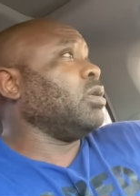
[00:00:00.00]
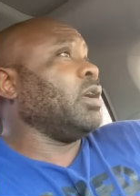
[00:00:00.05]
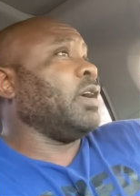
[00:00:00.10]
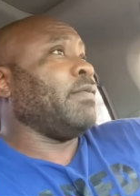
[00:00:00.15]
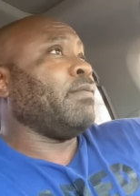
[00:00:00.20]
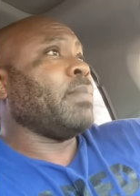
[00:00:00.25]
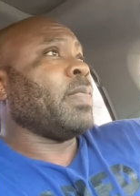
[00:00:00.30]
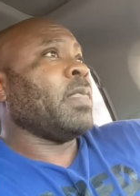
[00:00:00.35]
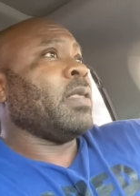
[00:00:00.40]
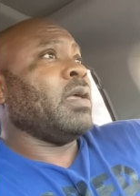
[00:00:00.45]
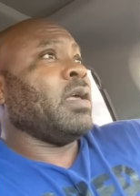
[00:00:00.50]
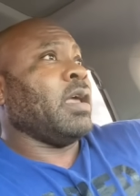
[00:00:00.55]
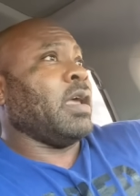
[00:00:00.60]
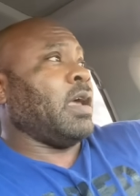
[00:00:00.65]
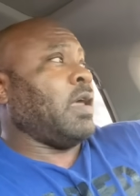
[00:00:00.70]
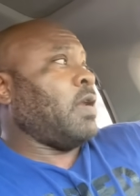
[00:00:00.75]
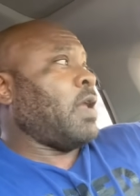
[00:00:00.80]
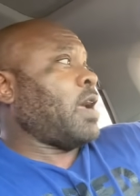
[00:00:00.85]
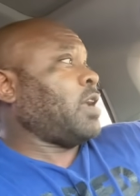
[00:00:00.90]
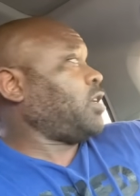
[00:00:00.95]
it,
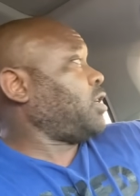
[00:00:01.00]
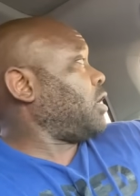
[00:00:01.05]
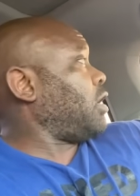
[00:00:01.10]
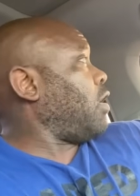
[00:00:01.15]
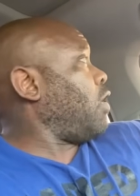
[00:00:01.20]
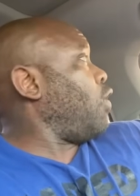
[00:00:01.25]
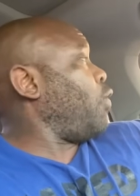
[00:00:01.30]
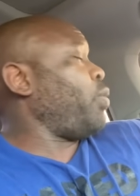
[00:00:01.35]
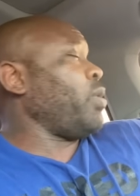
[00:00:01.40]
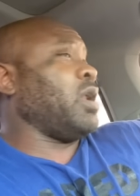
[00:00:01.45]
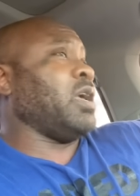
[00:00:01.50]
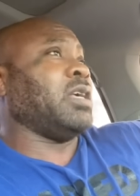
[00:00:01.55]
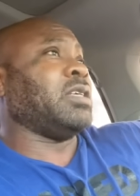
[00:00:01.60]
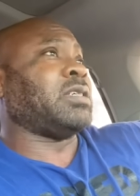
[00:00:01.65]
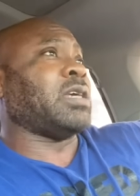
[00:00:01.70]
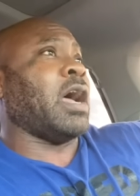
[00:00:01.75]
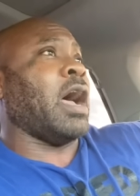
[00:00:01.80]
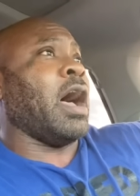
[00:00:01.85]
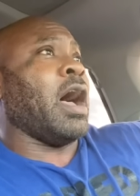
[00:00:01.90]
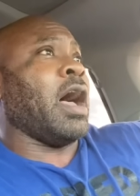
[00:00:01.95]
and that should open his
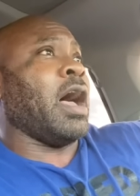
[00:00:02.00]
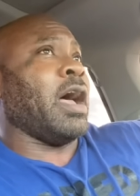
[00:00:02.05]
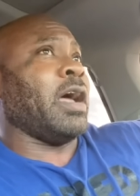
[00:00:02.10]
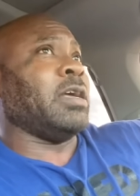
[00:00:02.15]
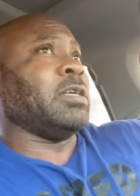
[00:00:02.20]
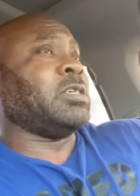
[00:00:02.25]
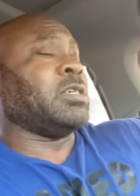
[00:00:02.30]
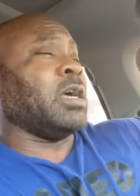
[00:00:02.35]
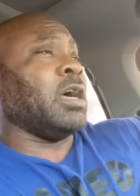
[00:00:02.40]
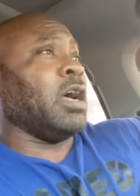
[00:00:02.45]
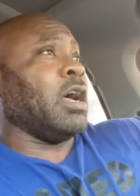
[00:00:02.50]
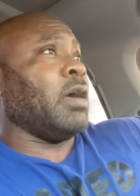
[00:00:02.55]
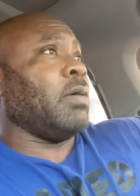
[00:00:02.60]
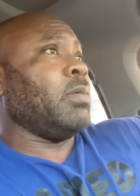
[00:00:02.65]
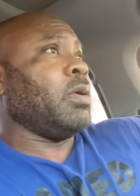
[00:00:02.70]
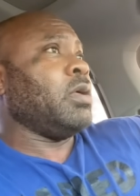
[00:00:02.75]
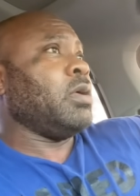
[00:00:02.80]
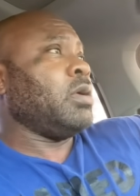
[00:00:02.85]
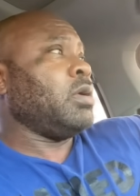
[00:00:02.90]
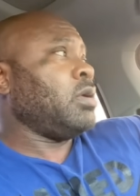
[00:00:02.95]
eyes up
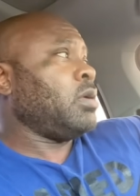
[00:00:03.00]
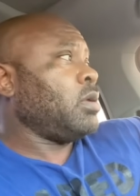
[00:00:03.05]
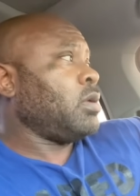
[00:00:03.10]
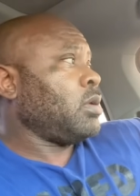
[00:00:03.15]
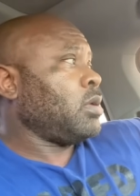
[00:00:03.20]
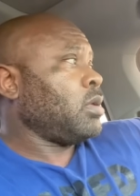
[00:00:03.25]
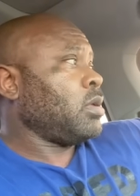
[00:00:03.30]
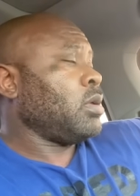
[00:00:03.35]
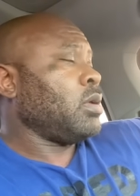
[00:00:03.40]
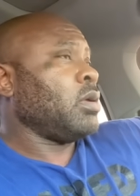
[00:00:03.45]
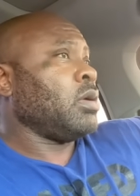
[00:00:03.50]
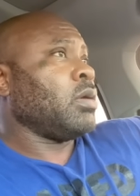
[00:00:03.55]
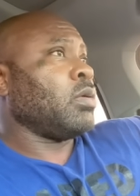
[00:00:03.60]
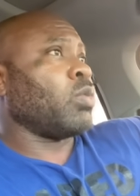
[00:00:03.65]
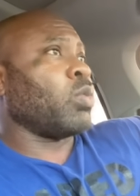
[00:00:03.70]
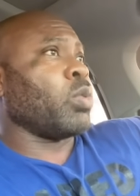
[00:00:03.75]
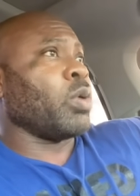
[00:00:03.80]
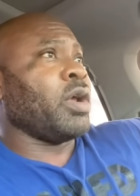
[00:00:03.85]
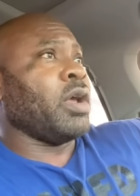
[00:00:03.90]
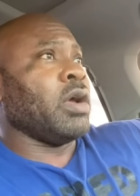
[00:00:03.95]

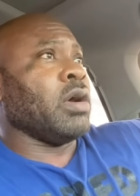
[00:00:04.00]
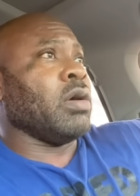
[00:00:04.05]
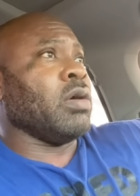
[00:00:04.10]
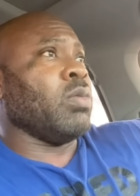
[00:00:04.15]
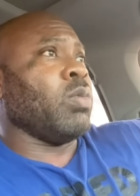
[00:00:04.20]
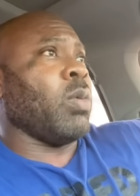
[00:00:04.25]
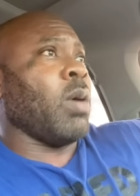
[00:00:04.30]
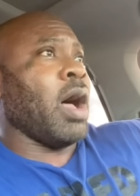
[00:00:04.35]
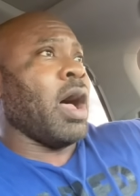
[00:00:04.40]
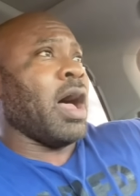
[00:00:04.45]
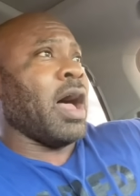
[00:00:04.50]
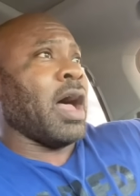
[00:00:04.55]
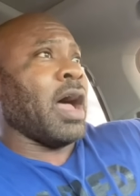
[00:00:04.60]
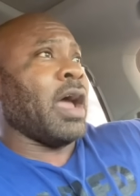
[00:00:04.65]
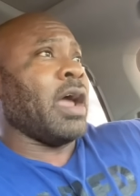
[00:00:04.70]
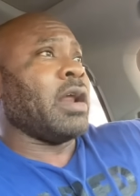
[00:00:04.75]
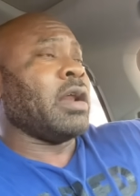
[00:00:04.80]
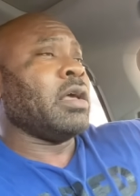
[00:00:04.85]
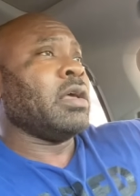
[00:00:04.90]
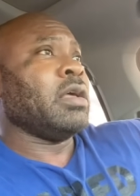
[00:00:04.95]
real
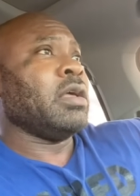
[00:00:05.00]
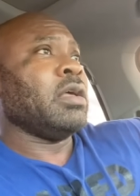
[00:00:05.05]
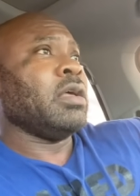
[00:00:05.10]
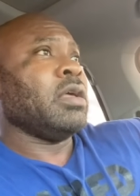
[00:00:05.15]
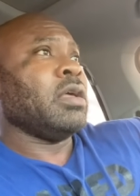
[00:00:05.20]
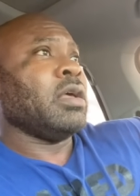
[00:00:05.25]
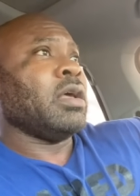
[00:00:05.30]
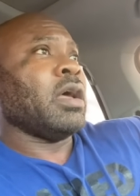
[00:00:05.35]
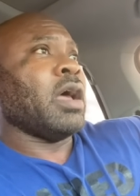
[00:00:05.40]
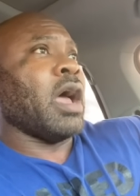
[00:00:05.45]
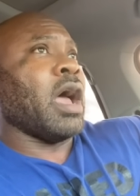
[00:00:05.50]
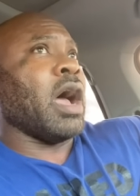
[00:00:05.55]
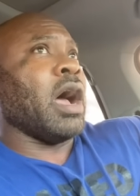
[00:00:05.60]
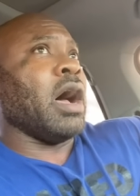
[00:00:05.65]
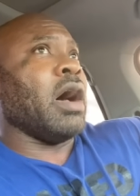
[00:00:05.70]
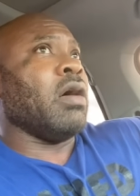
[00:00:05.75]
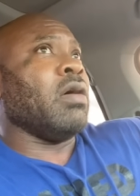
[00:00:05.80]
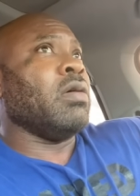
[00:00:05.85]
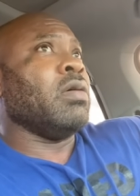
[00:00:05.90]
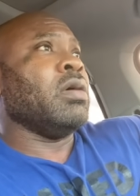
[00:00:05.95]
wide
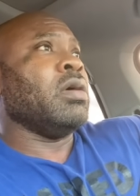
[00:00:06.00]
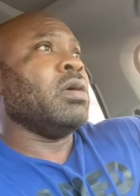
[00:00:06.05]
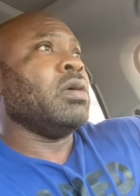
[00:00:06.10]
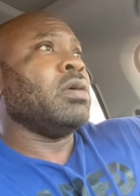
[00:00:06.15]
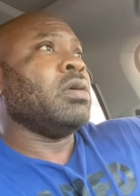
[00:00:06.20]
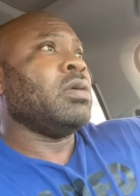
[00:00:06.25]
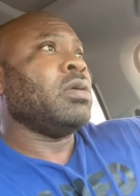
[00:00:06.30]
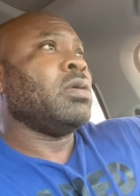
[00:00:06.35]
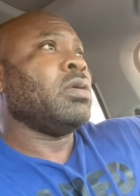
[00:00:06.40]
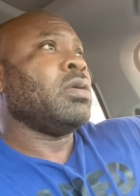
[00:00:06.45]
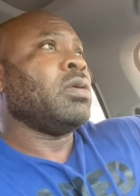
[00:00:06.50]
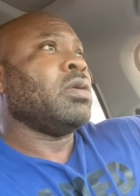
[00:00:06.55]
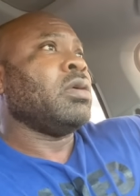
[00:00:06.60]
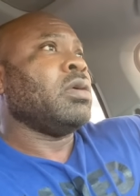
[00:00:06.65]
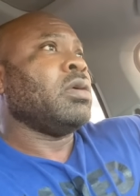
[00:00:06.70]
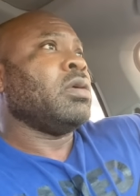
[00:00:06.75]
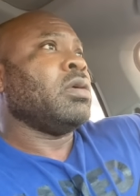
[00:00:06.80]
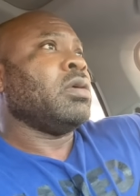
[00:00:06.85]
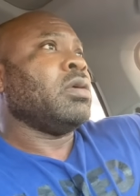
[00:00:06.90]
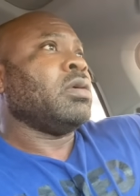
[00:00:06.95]
how
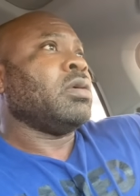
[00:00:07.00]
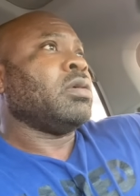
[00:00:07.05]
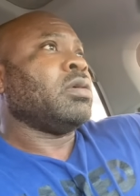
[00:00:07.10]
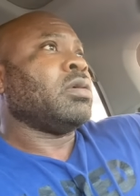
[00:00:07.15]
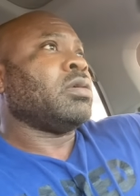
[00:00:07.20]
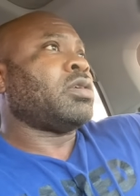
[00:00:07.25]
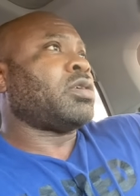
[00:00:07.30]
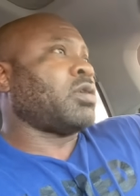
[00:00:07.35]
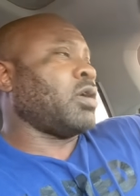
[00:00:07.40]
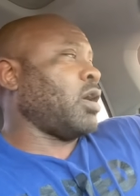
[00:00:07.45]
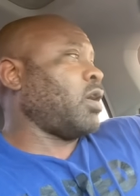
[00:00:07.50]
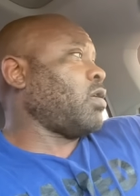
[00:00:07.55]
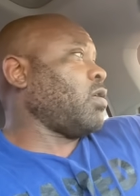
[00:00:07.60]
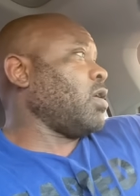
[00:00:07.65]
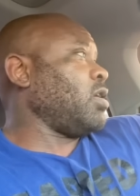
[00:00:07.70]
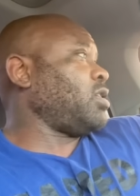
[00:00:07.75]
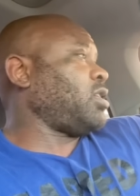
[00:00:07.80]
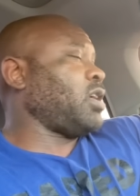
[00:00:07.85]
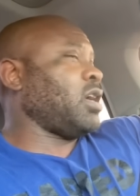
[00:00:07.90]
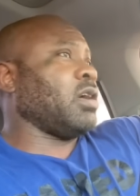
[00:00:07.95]
Strength
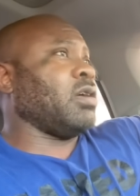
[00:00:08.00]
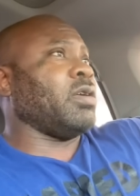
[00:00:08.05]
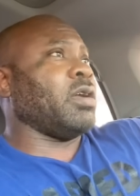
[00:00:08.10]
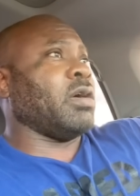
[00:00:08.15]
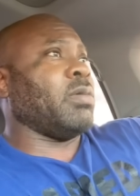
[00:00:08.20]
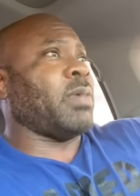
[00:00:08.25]
Cartel and them